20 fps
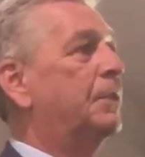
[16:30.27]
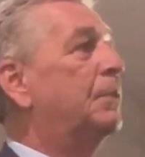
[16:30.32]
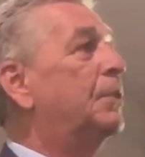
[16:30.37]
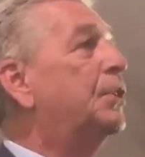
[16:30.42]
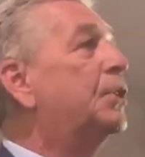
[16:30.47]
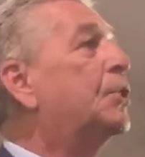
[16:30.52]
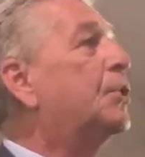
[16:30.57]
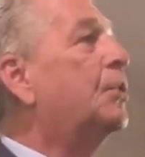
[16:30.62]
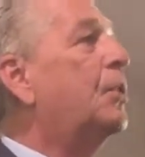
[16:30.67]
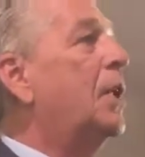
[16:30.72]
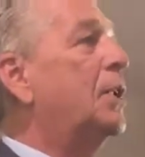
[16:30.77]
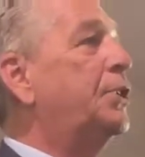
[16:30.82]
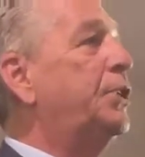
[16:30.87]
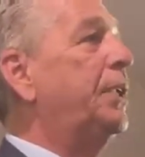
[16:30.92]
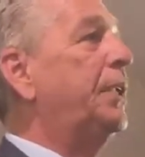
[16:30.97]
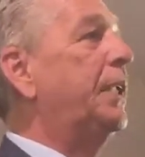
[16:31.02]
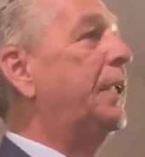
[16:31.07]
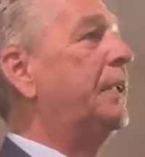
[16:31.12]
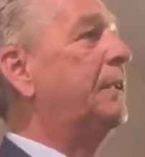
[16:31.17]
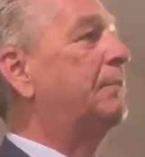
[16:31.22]
It was
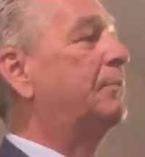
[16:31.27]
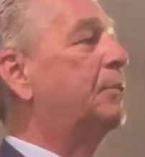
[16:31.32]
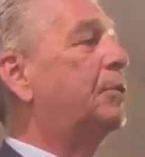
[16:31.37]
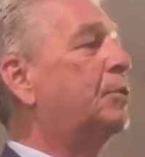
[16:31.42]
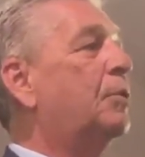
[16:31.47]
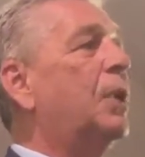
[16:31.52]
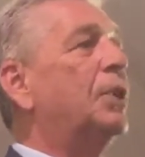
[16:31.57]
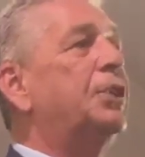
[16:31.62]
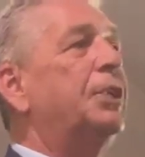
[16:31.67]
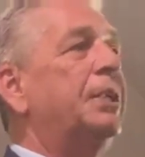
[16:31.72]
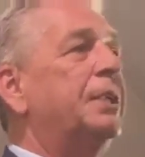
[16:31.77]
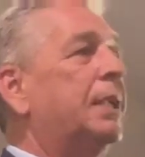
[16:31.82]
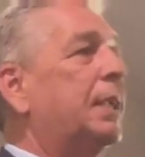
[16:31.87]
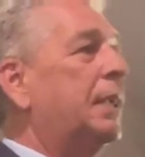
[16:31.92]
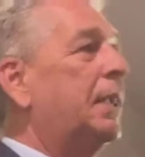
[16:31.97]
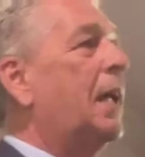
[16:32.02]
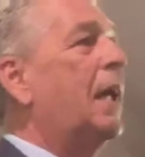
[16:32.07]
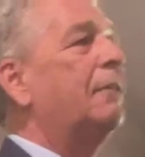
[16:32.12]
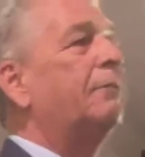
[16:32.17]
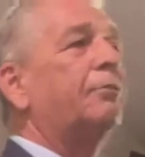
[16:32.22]
crushing him, crushing
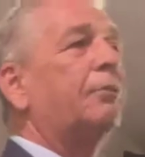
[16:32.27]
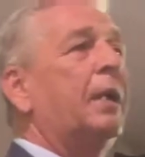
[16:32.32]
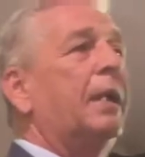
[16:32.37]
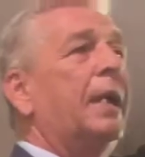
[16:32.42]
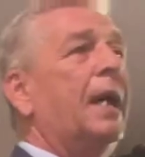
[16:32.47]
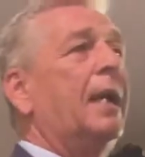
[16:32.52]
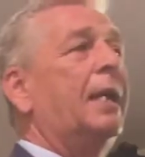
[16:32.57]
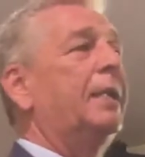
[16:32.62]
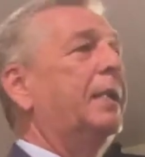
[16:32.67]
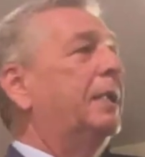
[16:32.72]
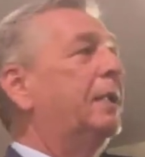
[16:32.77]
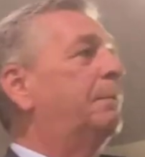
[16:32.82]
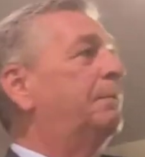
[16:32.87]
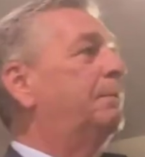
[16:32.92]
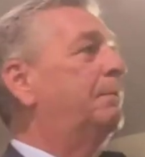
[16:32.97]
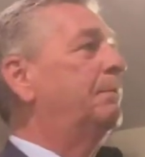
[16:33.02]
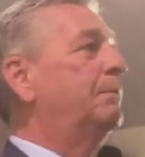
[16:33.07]
the life right out of him.